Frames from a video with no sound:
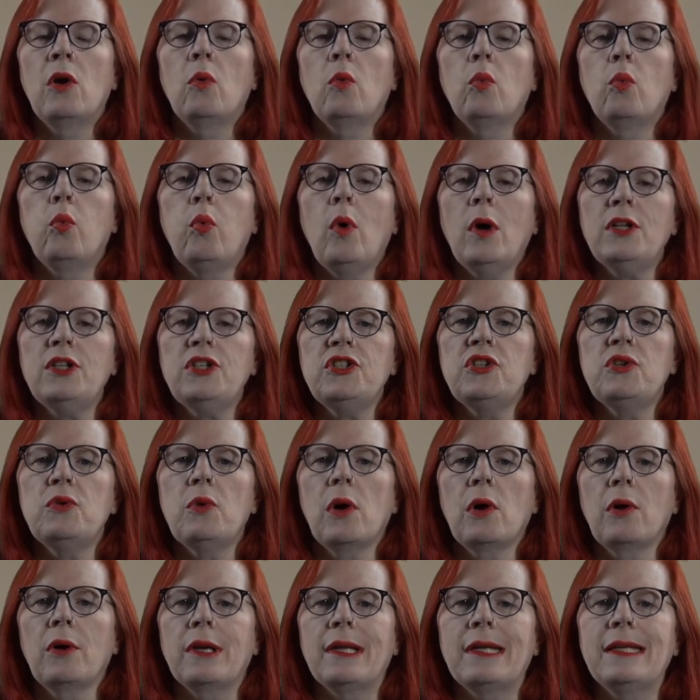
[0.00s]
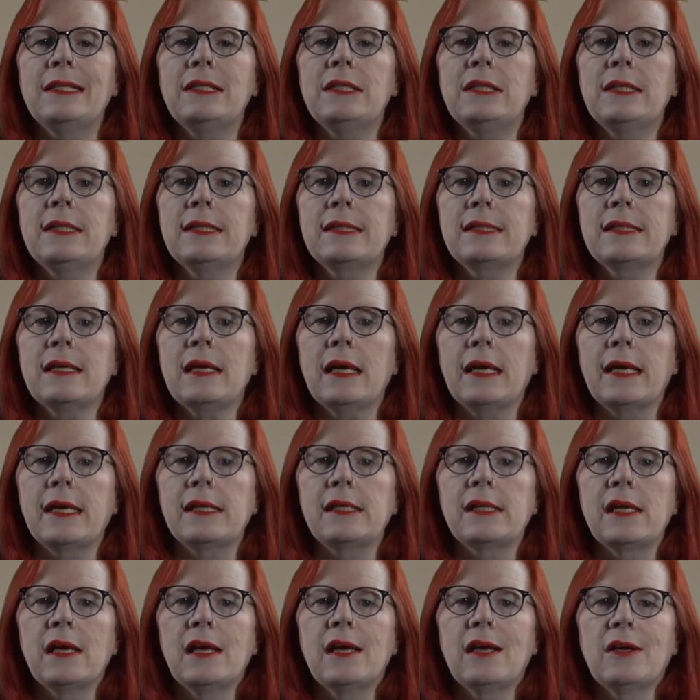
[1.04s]
Once you are into the
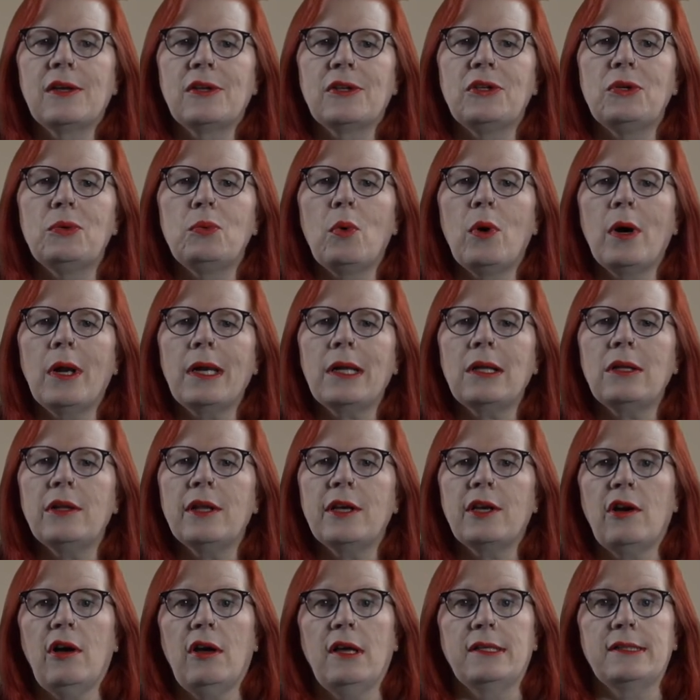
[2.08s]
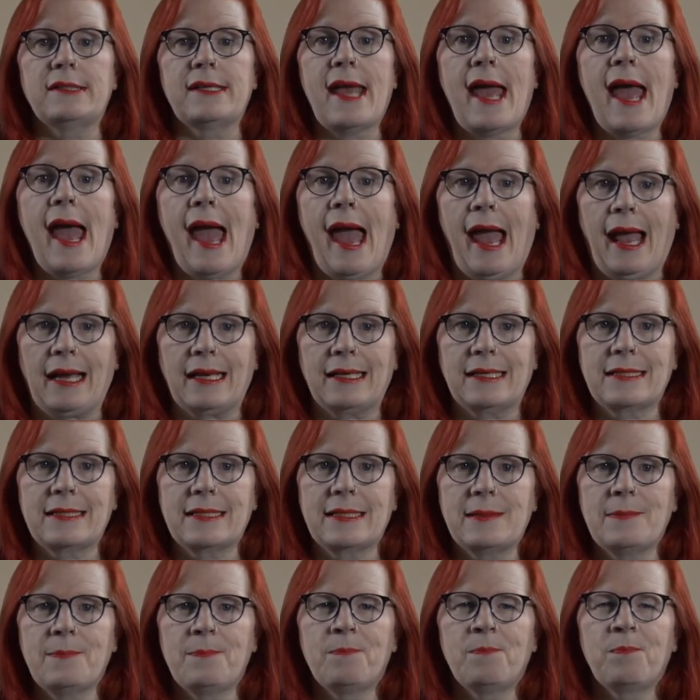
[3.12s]
site, you want to click on
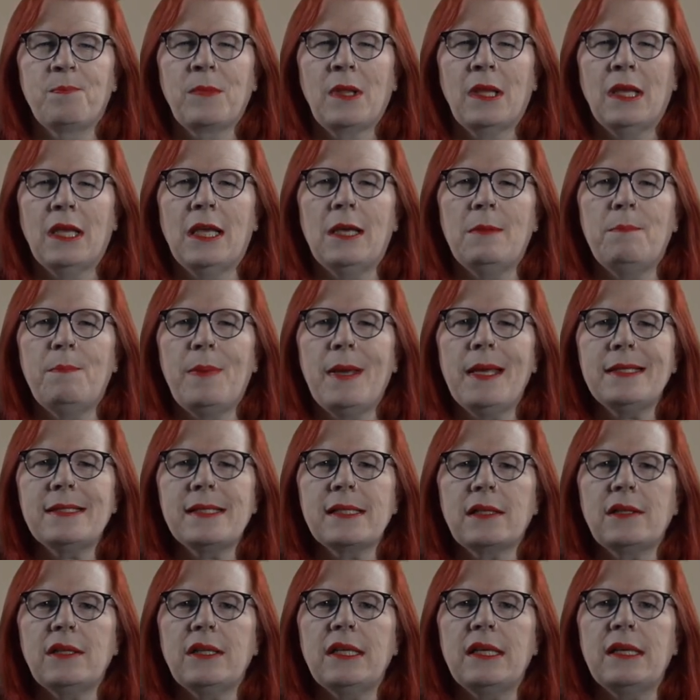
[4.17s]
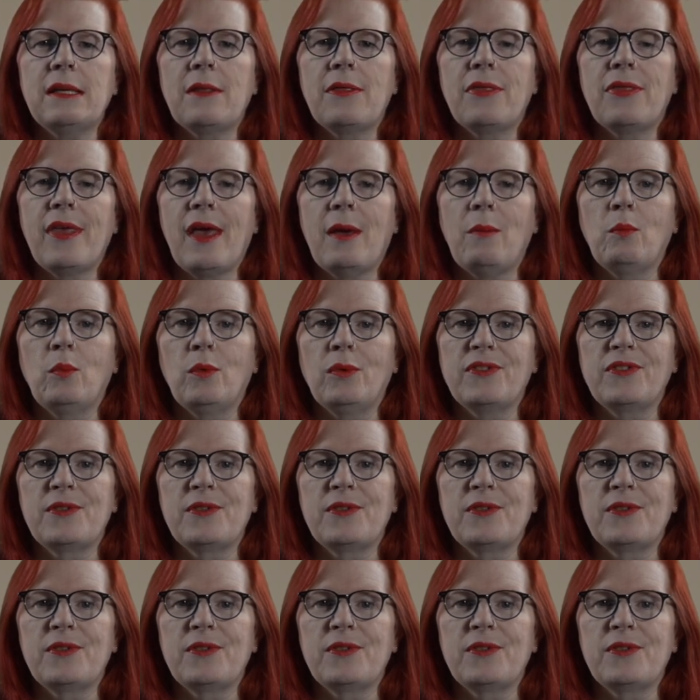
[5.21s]
Tax. It basically then will